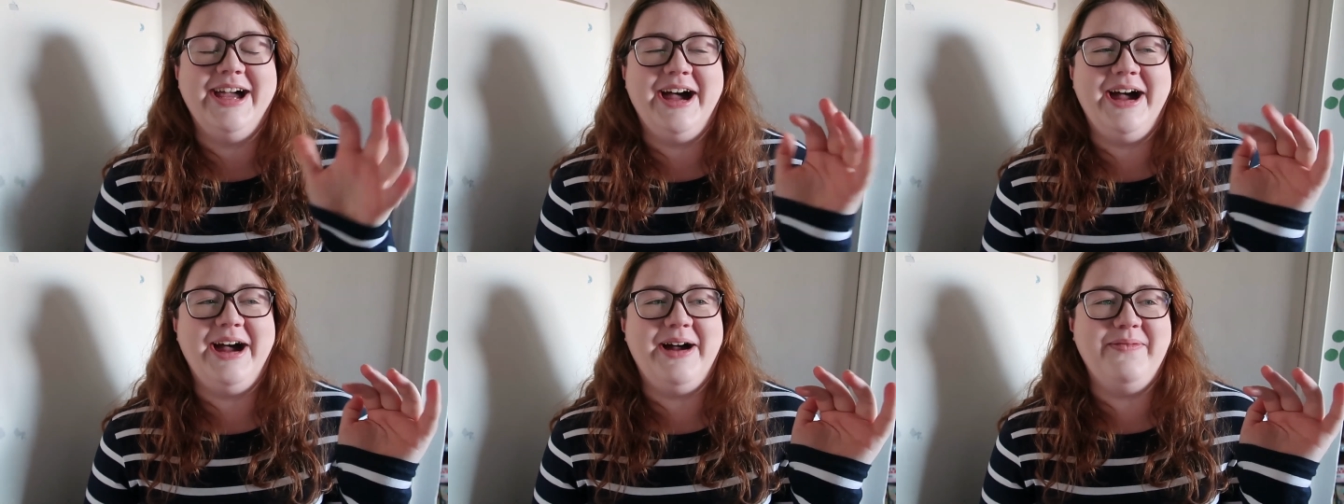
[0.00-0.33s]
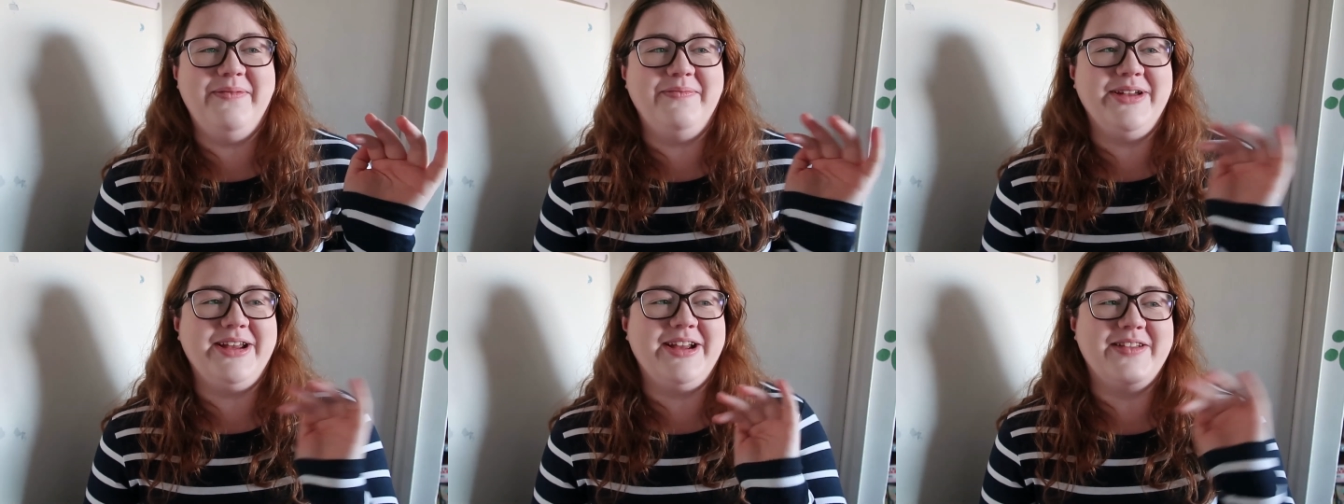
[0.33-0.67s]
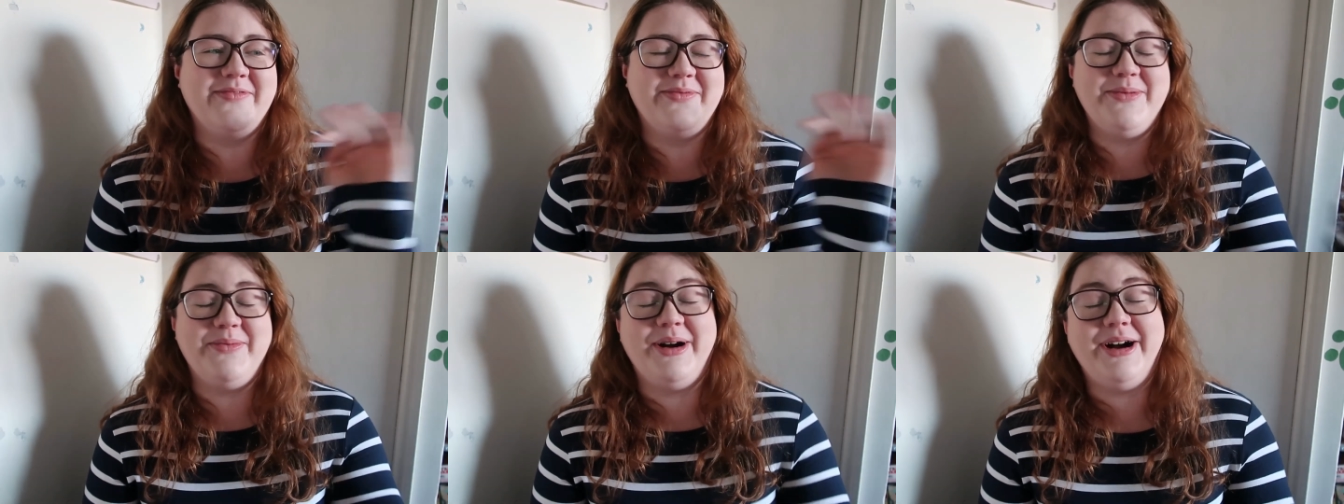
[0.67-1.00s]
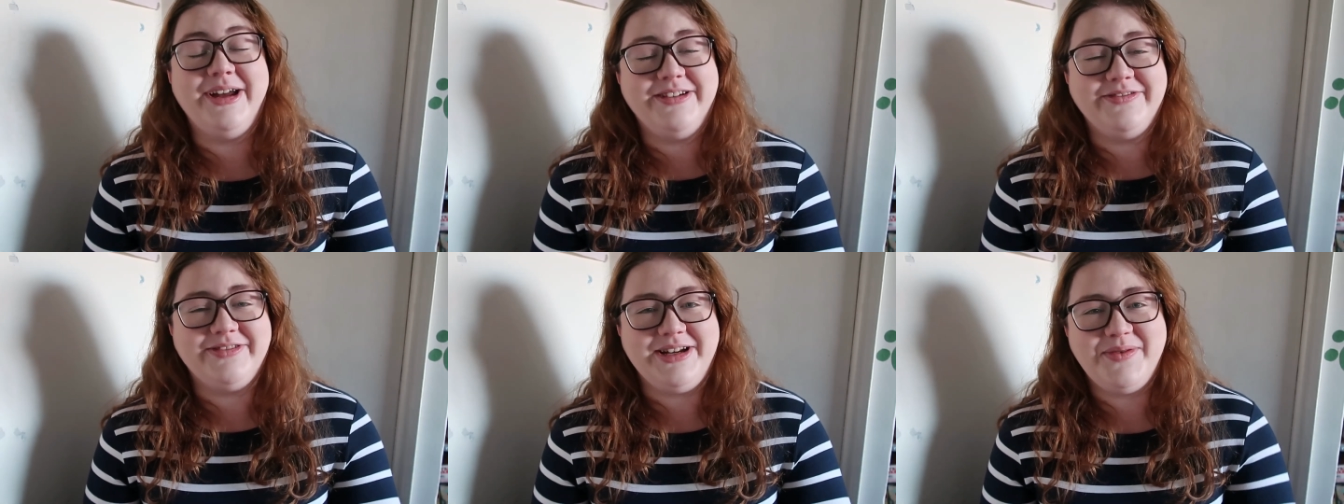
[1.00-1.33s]
um, because my
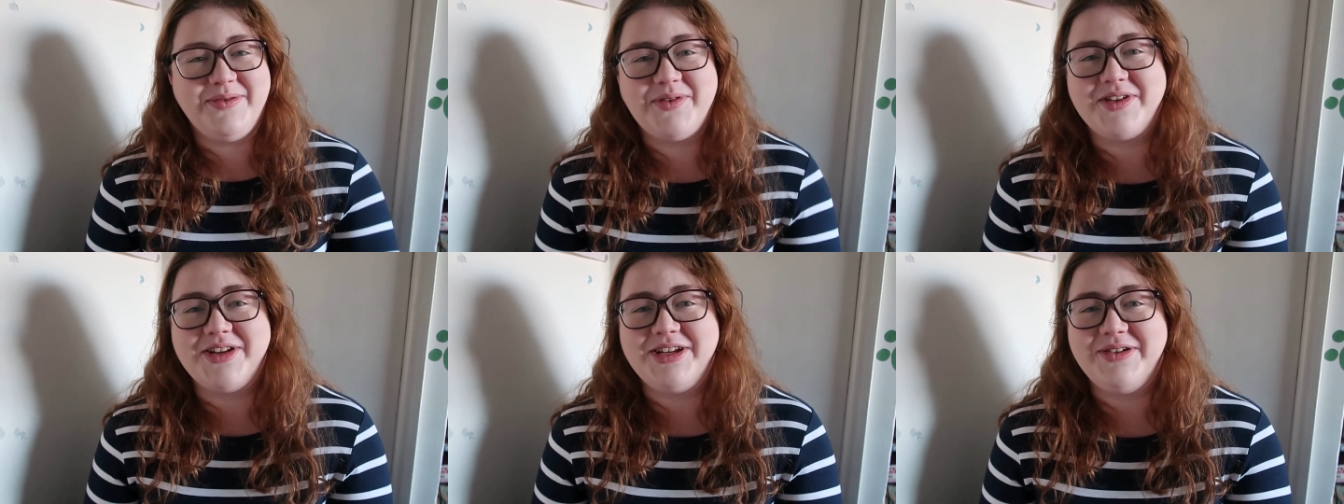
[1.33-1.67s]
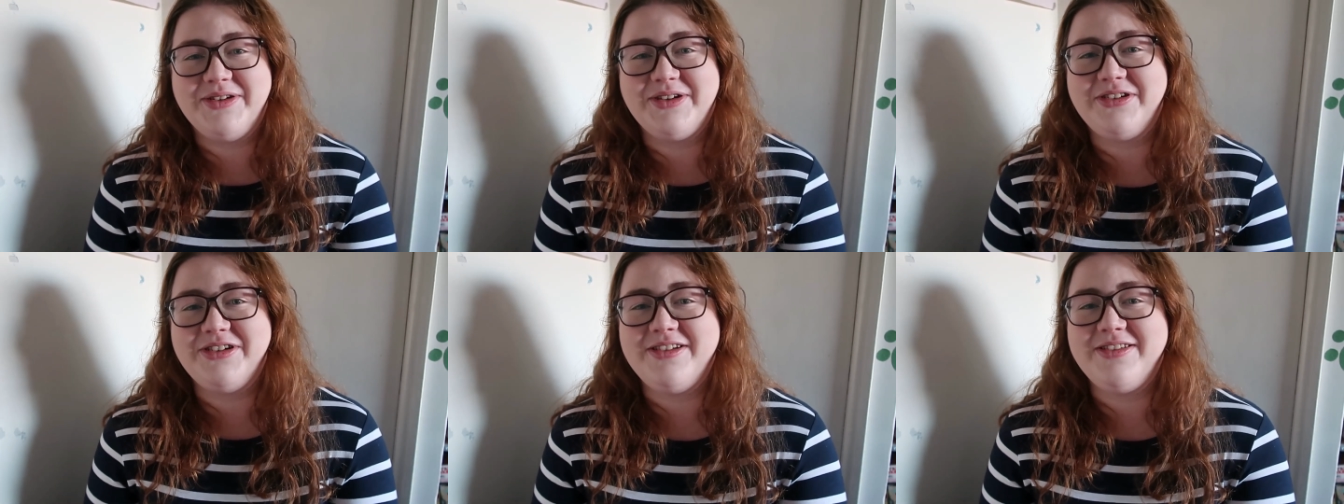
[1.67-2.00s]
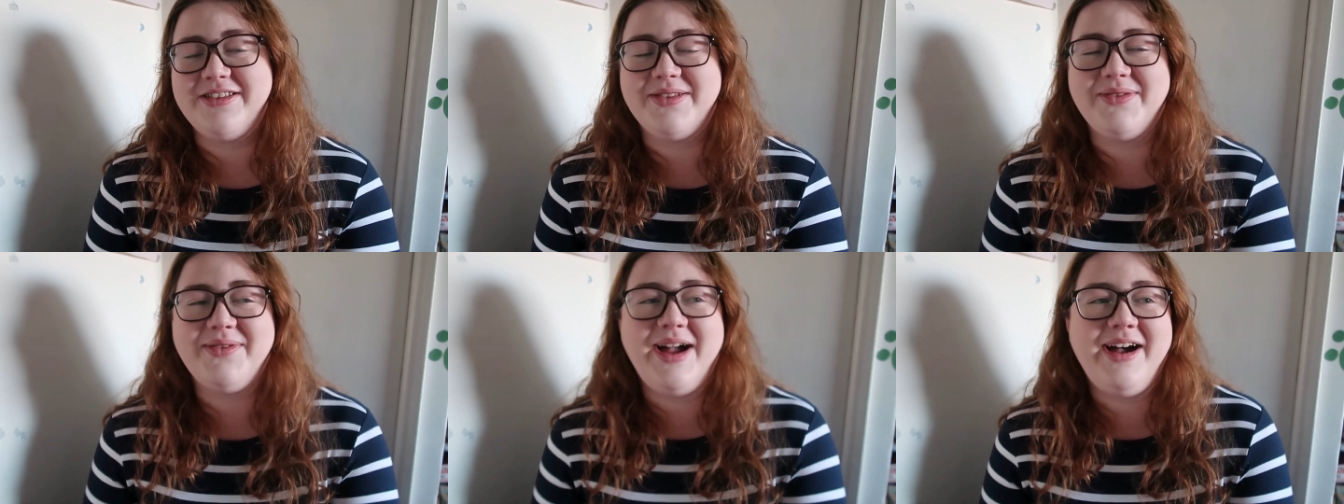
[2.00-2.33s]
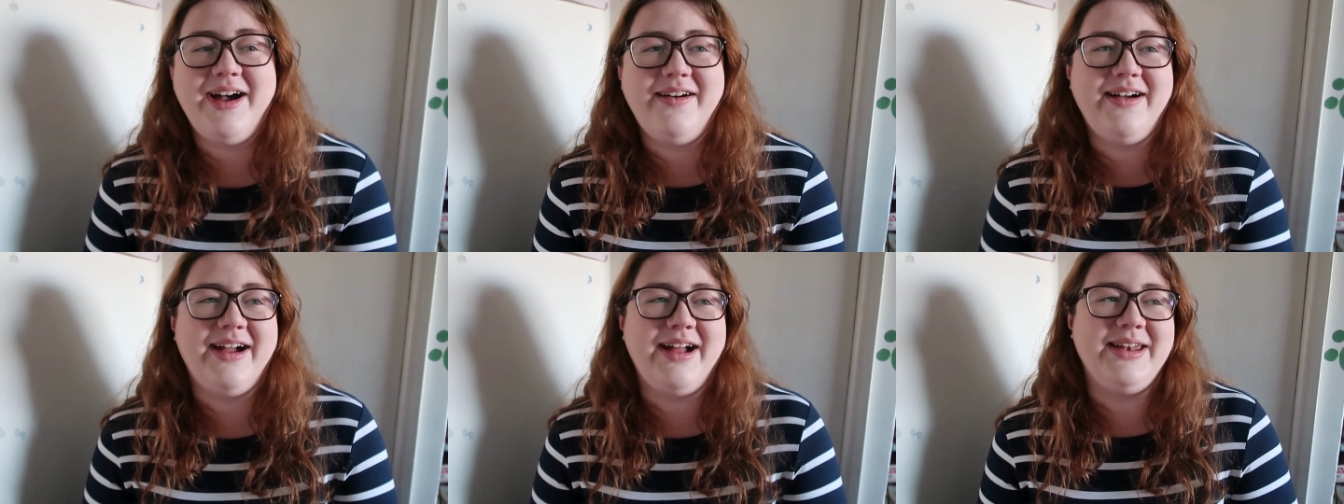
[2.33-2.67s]
partner really wants to do a cruise as
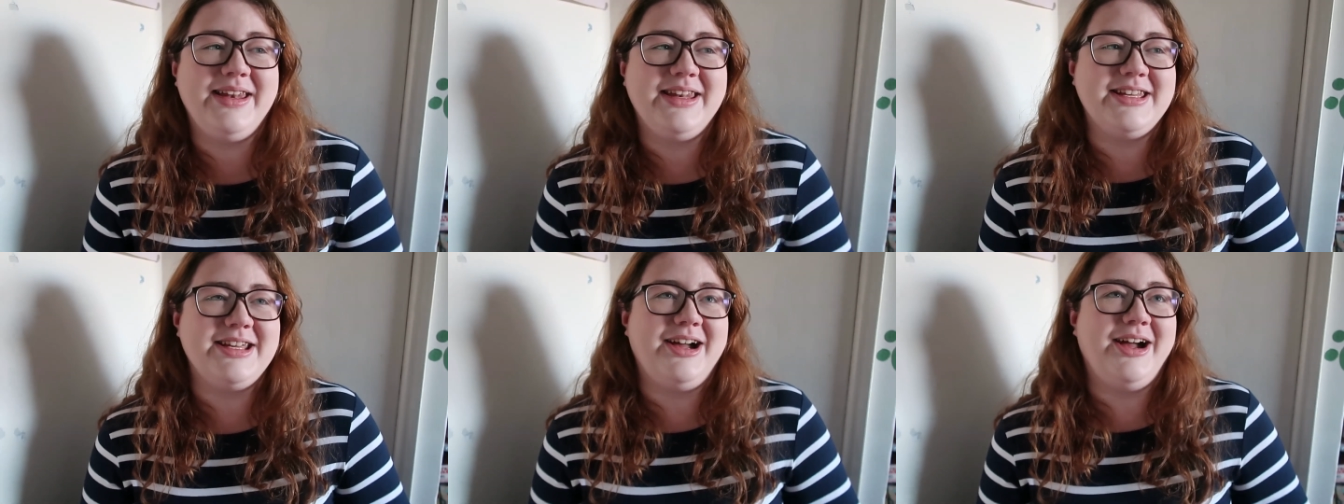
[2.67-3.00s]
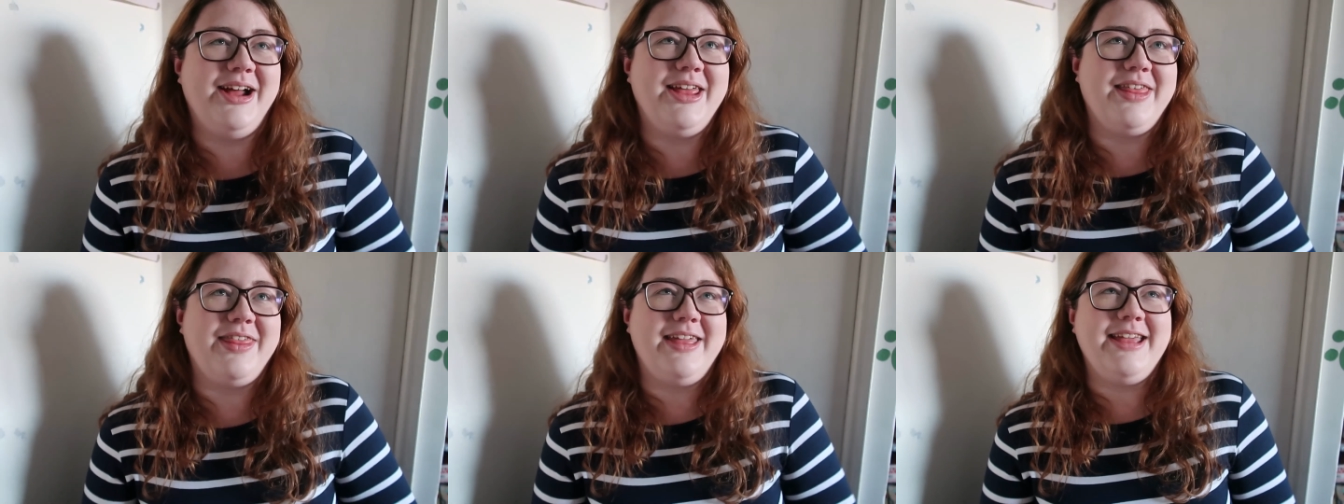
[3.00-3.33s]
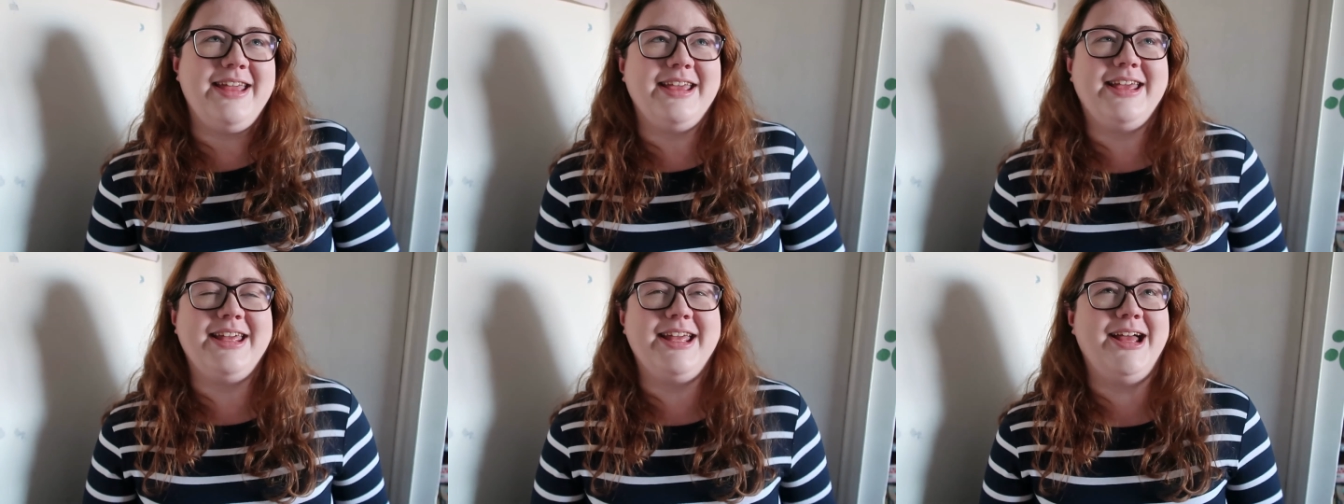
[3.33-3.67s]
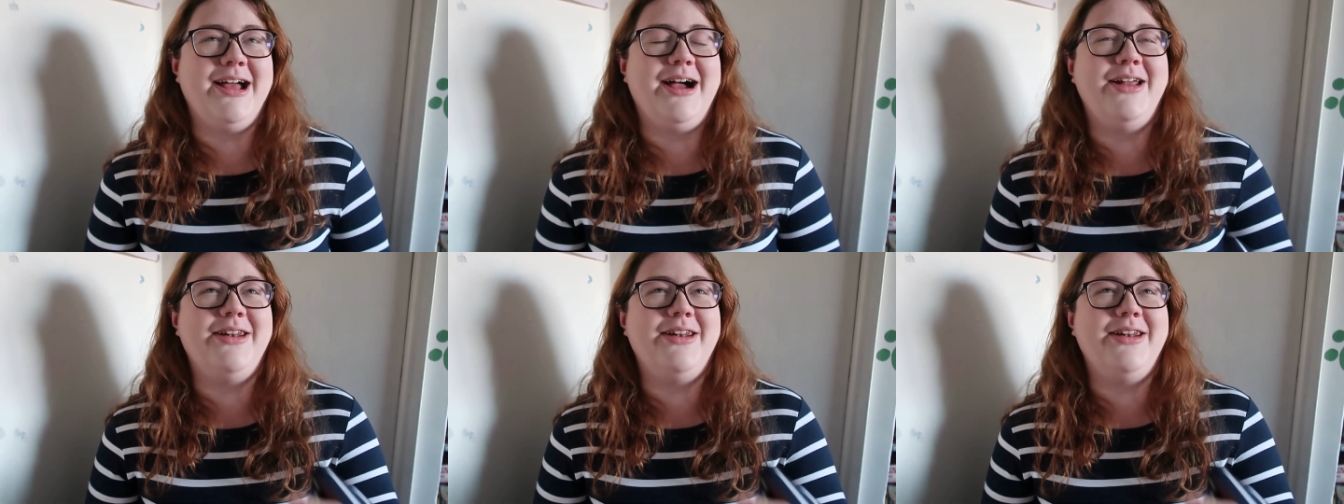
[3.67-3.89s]
well and I think